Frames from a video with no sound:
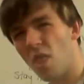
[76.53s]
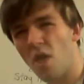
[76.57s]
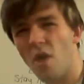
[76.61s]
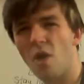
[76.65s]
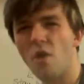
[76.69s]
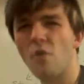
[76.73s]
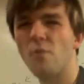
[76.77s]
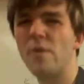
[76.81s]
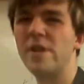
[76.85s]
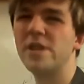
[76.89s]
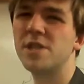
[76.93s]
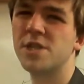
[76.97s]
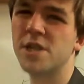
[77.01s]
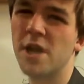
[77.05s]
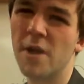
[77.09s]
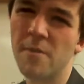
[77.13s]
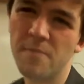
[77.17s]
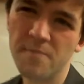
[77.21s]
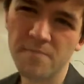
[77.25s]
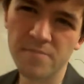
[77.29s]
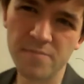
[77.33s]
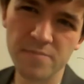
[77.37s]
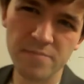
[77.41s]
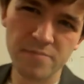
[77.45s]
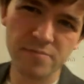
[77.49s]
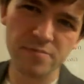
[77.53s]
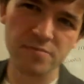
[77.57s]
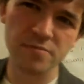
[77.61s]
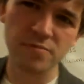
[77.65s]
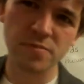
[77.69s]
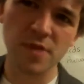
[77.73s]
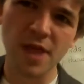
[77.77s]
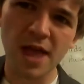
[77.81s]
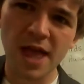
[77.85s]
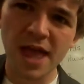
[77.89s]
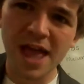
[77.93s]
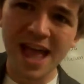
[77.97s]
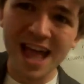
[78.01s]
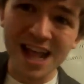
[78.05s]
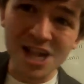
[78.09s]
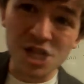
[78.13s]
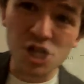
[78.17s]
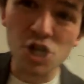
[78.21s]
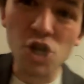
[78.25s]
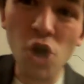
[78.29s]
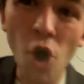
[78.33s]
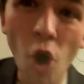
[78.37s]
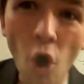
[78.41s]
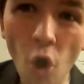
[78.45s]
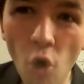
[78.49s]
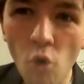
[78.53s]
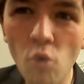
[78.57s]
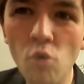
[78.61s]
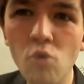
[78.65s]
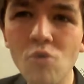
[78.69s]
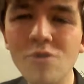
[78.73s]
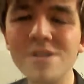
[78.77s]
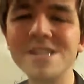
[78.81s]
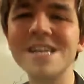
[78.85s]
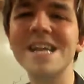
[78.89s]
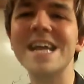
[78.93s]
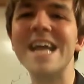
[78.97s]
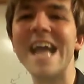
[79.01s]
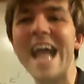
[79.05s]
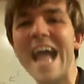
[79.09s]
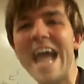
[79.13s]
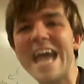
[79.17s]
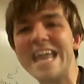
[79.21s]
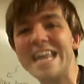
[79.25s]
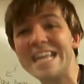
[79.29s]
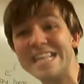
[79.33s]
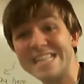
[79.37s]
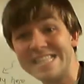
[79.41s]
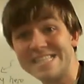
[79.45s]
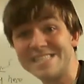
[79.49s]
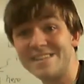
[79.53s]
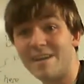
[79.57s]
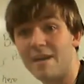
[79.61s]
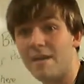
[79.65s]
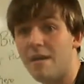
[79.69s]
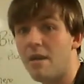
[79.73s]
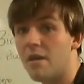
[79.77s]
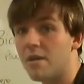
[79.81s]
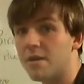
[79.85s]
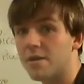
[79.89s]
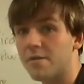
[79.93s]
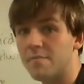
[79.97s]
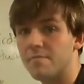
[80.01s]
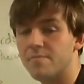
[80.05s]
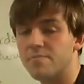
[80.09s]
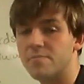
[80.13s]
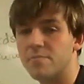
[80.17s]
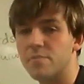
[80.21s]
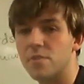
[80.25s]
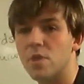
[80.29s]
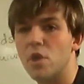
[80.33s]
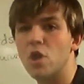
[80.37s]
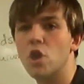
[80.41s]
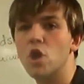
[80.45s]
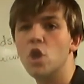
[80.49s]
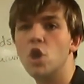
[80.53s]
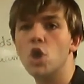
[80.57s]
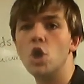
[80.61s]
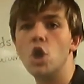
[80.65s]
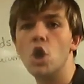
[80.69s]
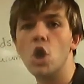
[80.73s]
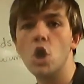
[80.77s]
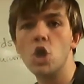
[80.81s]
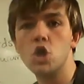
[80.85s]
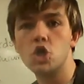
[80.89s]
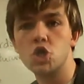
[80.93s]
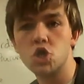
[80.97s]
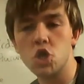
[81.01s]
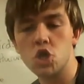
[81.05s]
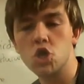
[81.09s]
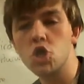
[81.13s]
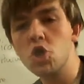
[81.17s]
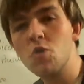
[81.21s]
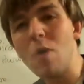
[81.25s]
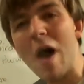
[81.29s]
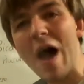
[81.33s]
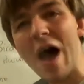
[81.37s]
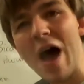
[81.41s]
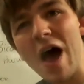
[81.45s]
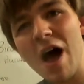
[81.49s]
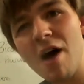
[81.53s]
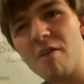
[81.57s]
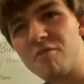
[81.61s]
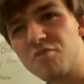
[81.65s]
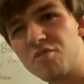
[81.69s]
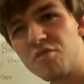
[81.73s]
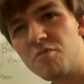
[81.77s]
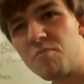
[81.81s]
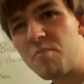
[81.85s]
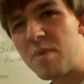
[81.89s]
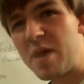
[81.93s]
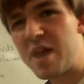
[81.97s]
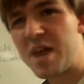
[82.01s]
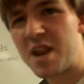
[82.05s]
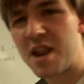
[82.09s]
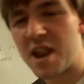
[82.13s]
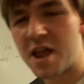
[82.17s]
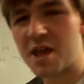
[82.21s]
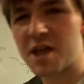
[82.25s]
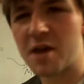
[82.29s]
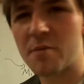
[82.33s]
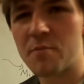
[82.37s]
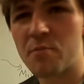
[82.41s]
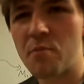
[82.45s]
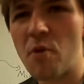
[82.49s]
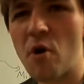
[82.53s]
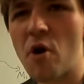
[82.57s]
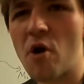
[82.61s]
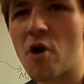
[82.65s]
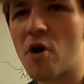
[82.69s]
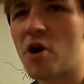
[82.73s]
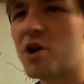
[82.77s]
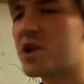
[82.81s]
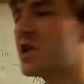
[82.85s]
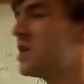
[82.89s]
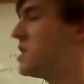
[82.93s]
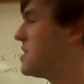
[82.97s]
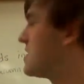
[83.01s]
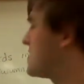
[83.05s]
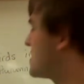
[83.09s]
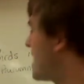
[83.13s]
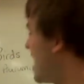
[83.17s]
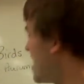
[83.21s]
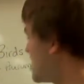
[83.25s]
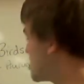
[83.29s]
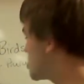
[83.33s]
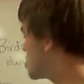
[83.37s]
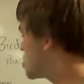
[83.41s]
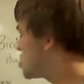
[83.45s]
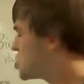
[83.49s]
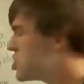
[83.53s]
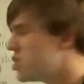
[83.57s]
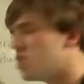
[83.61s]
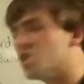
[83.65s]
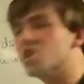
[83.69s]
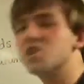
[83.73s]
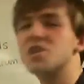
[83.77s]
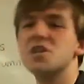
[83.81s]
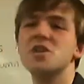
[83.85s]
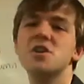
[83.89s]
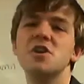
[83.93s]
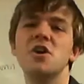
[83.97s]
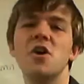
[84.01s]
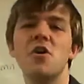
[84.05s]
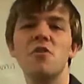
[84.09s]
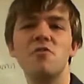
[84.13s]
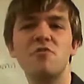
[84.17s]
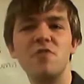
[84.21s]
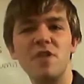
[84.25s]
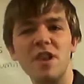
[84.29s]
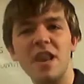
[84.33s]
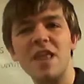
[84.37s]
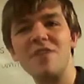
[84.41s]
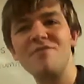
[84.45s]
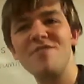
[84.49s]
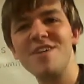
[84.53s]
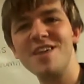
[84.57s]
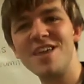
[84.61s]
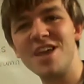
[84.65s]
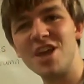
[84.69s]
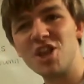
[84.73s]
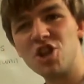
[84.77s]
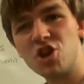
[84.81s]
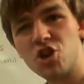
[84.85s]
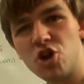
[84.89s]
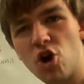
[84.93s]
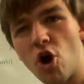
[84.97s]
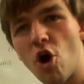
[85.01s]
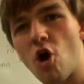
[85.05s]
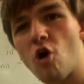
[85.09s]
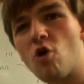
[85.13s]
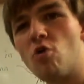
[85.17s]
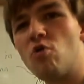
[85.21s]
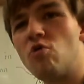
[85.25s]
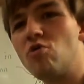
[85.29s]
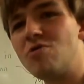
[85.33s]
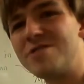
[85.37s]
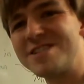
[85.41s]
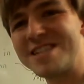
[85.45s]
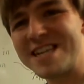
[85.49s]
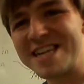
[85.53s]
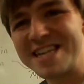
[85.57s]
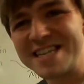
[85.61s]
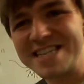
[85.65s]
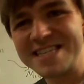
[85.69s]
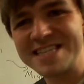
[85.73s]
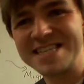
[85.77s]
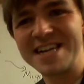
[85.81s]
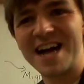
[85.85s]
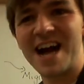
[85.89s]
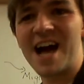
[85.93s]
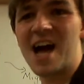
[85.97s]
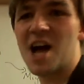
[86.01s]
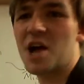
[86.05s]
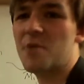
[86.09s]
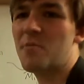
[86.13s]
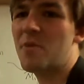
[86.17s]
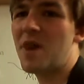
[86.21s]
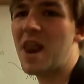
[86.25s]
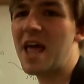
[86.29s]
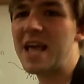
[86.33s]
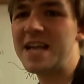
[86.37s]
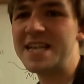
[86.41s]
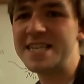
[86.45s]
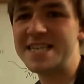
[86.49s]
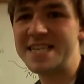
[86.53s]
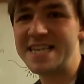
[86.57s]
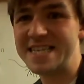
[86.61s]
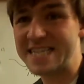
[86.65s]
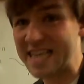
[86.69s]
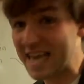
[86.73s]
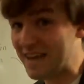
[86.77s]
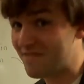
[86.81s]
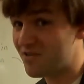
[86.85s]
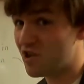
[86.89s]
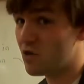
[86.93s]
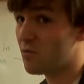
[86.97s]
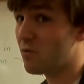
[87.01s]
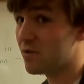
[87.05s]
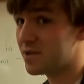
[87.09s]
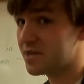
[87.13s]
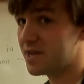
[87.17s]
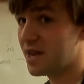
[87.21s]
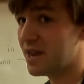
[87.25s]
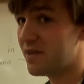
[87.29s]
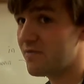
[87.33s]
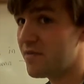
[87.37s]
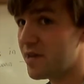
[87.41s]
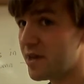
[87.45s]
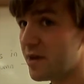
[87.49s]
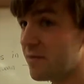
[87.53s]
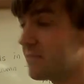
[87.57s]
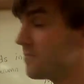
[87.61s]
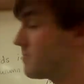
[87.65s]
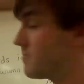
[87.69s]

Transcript: Winter. It's cold and it's dark. So you have to be a bird that is good for living in cold and dark places if you want to live here.